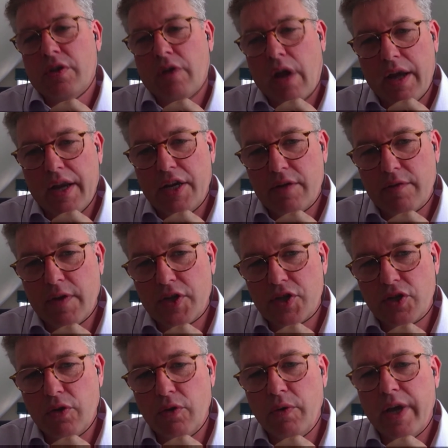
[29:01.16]
an
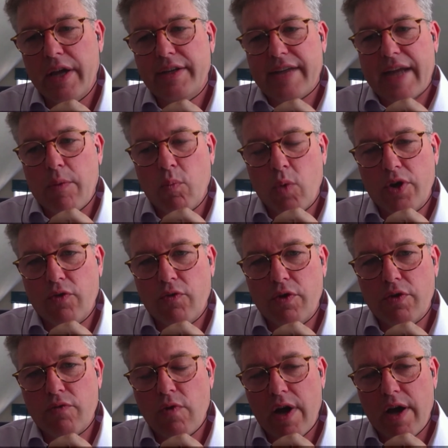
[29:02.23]
individual down one
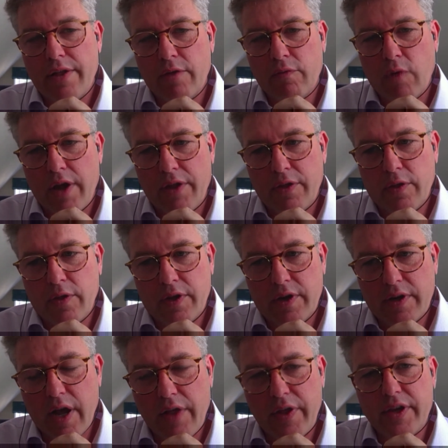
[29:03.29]
route rather than
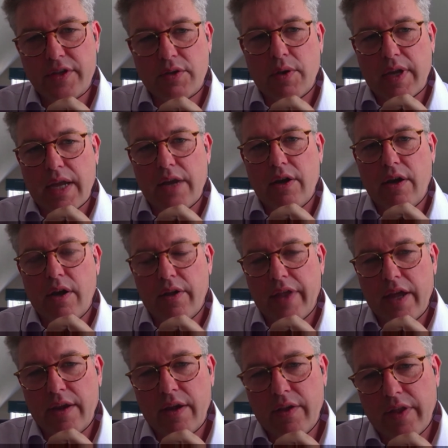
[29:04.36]
another. So again, are
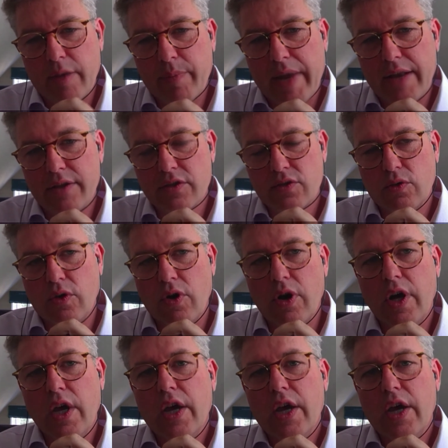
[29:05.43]
they balanced or not?